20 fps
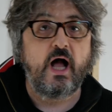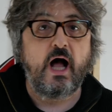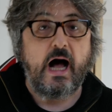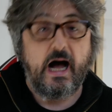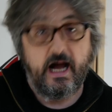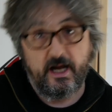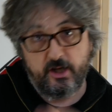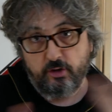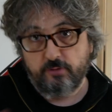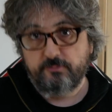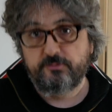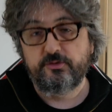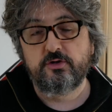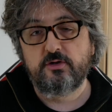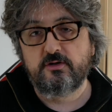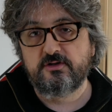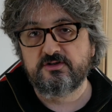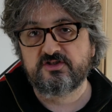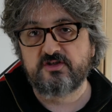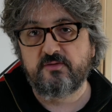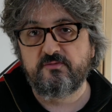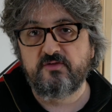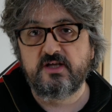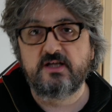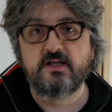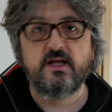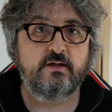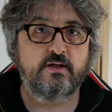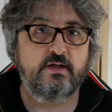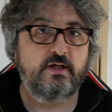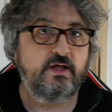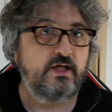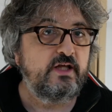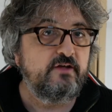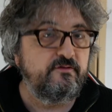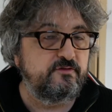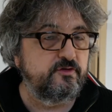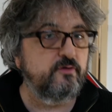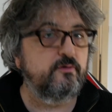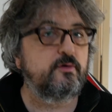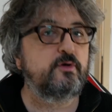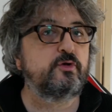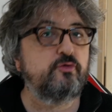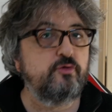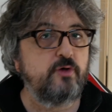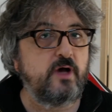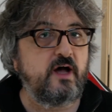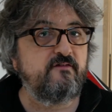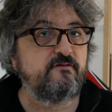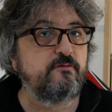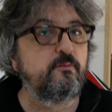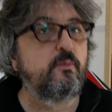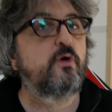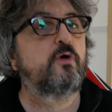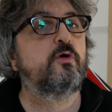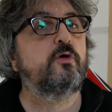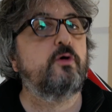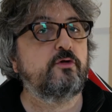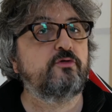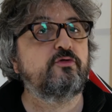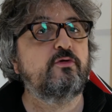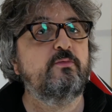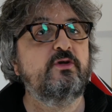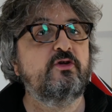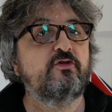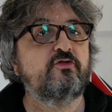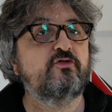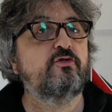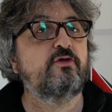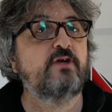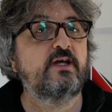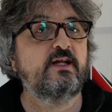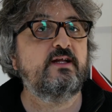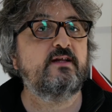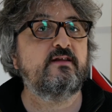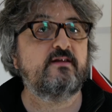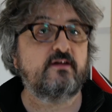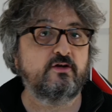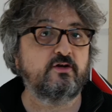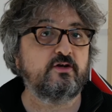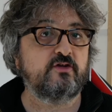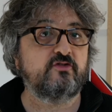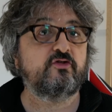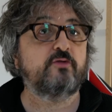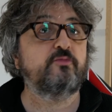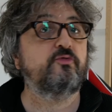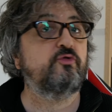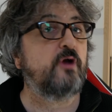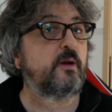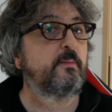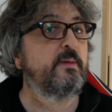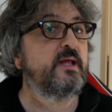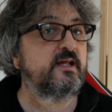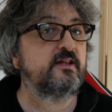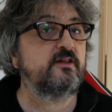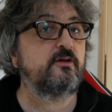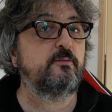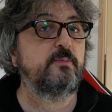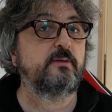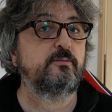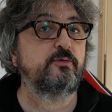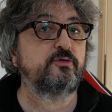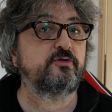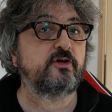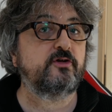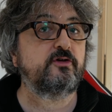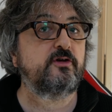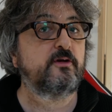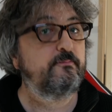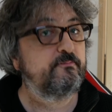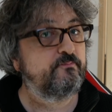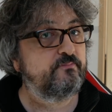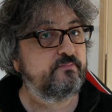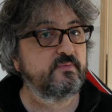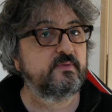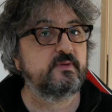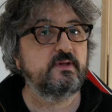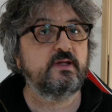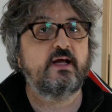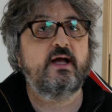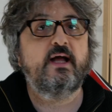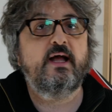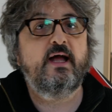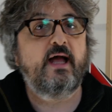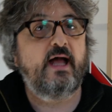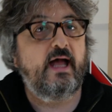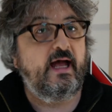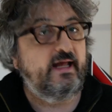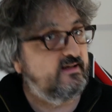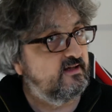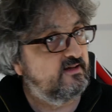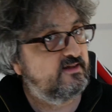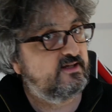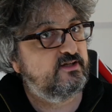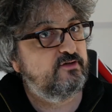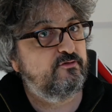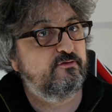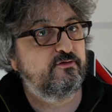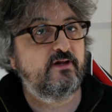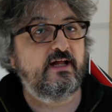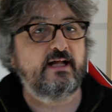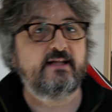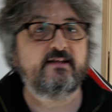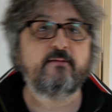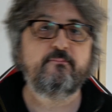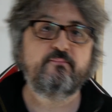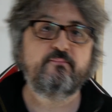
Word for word: I hope you learned something. If you want to have more 3 minutes to get it, you can subscribe, hit the bell button, and I thank you for that.